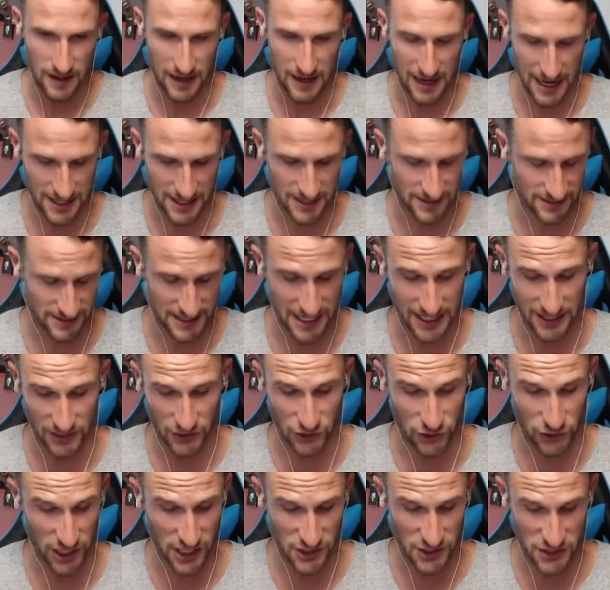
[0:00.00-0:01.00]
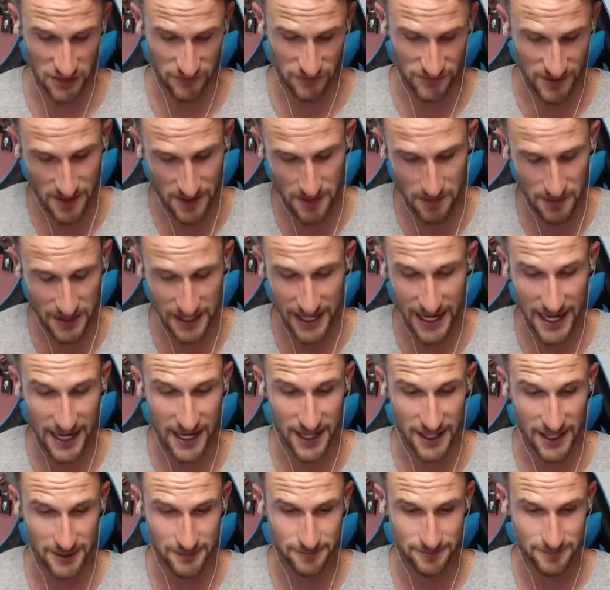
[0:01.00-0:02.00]
I just got to crush it from the
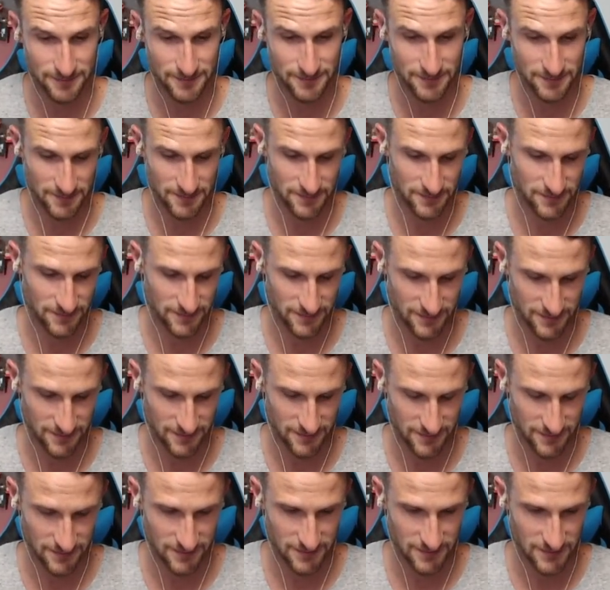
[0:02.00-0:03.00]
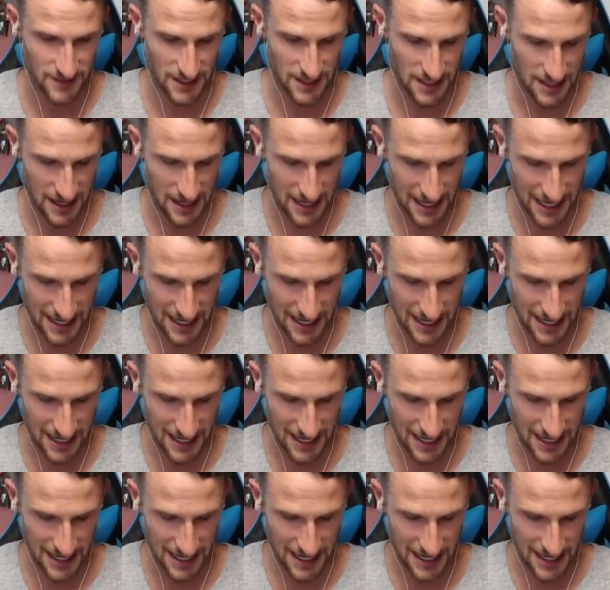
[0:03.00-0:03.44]
beginning. Oh, you do? I